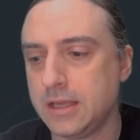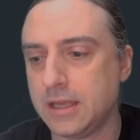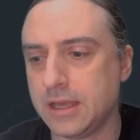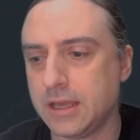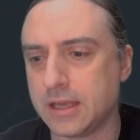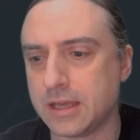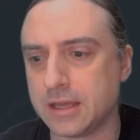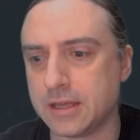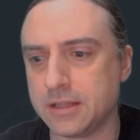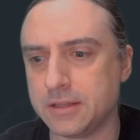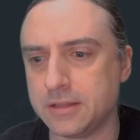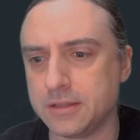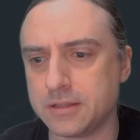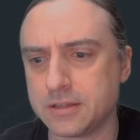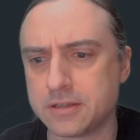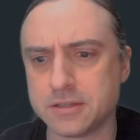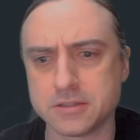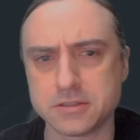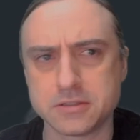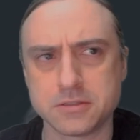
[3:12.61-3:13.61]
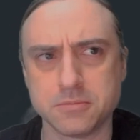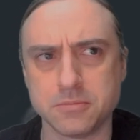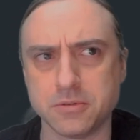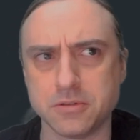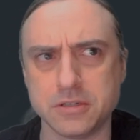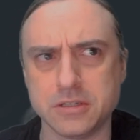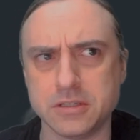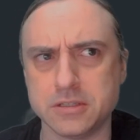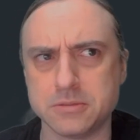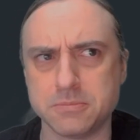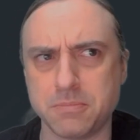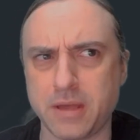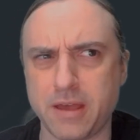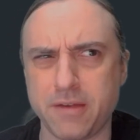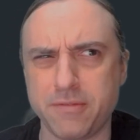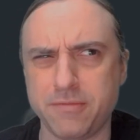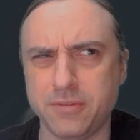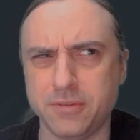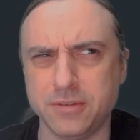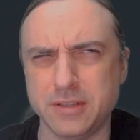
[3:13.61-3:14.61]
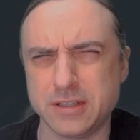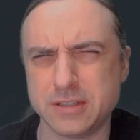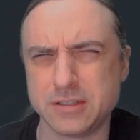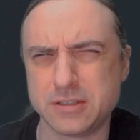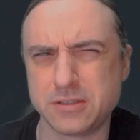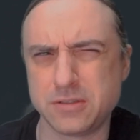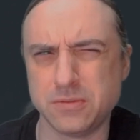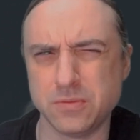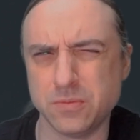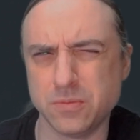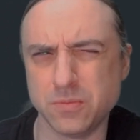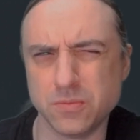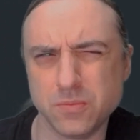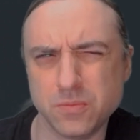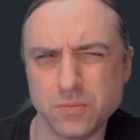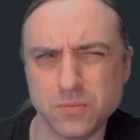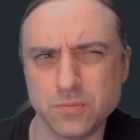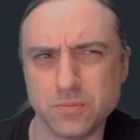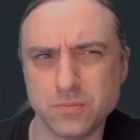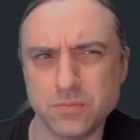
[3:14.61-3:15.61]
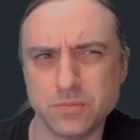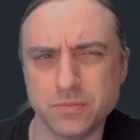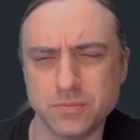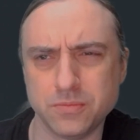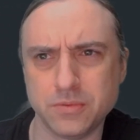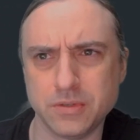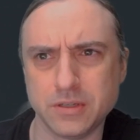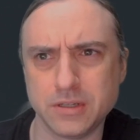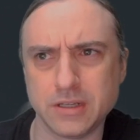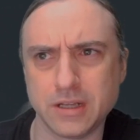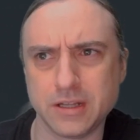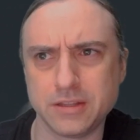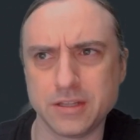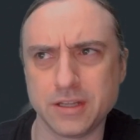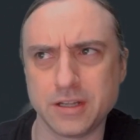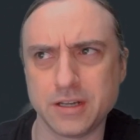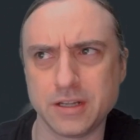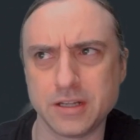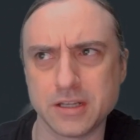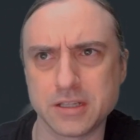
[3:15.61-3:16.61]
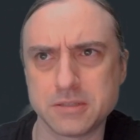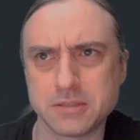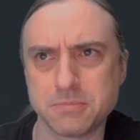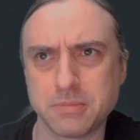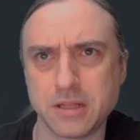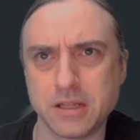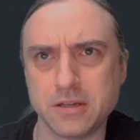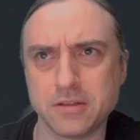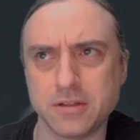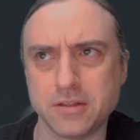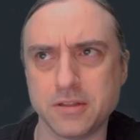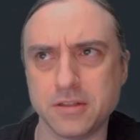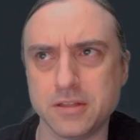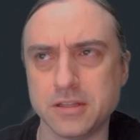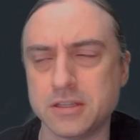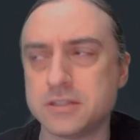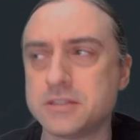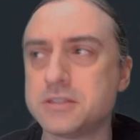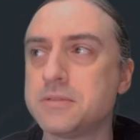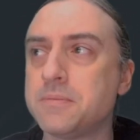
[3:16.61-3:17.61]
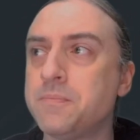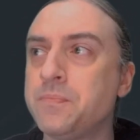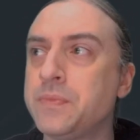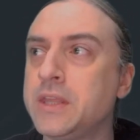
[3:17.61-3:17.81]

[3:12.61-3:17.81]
and the customer is baffled as to what, I thought I explained all of this.